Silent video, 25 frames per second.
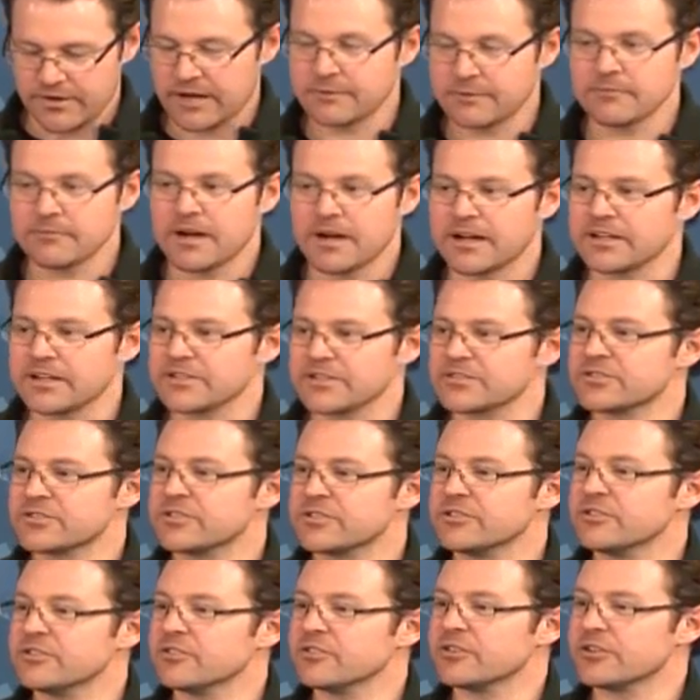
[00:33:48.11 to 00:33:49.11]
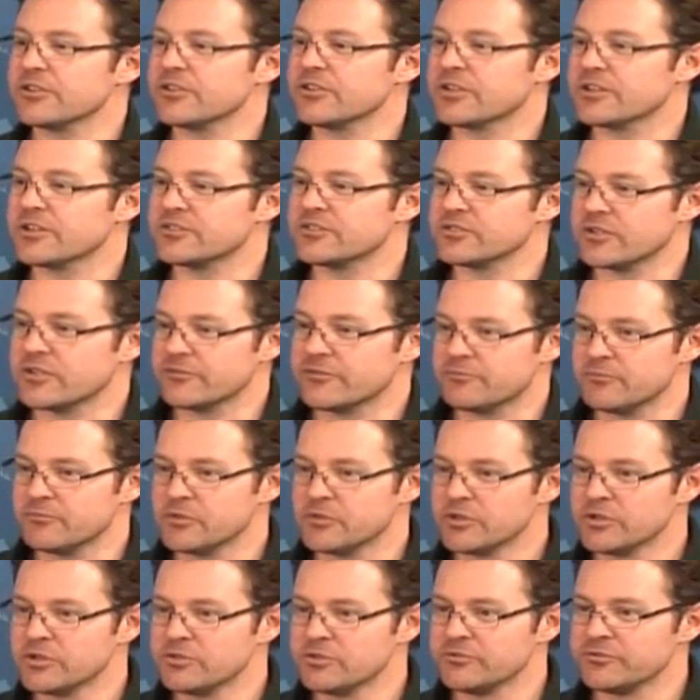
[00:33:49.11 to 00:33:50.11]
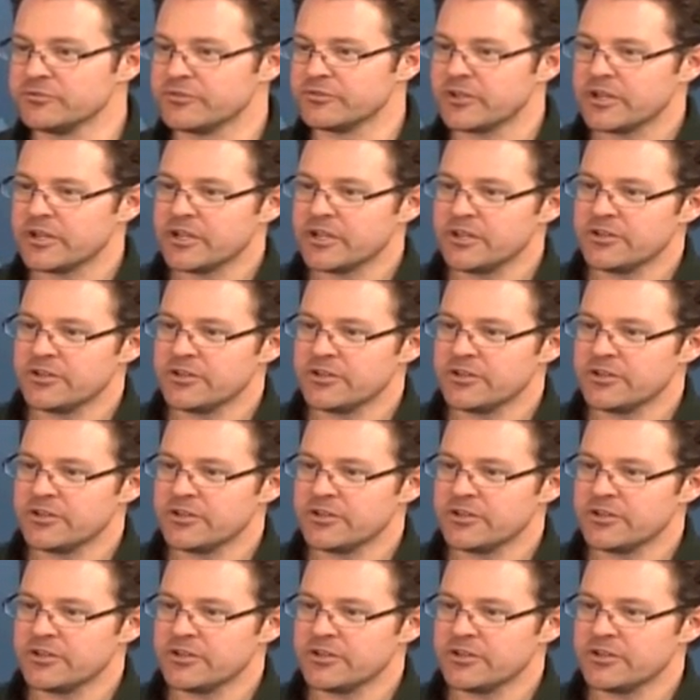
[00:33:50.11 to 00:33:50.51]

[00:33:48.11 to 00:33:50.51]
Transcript: end -2, or you could sort of move.